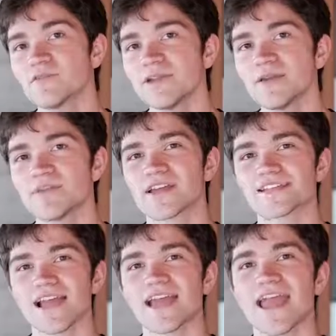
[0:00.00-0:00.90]
for me
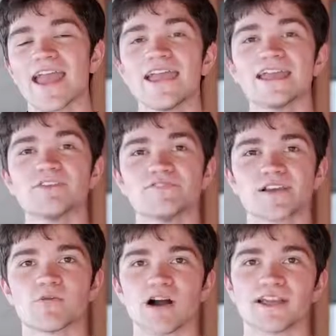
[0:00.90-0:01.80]
because I hate
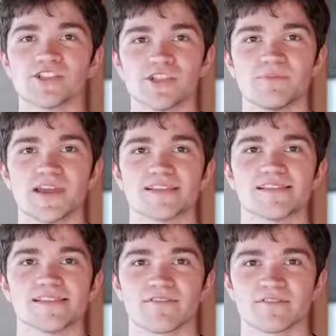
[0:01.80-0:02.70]
using walking GPS
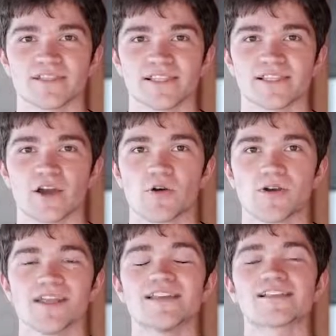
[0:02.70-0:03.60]
in San Francisco.
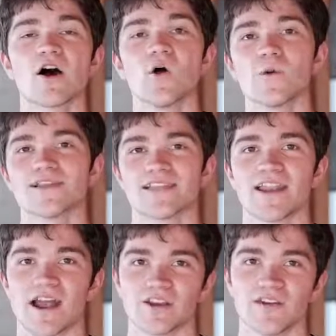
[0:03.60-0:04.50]
It is always
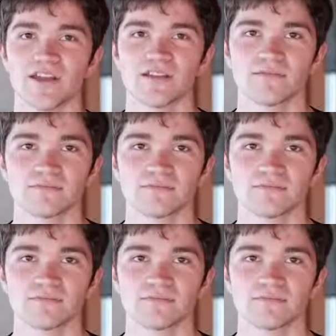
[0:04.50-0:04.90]
inaccurate.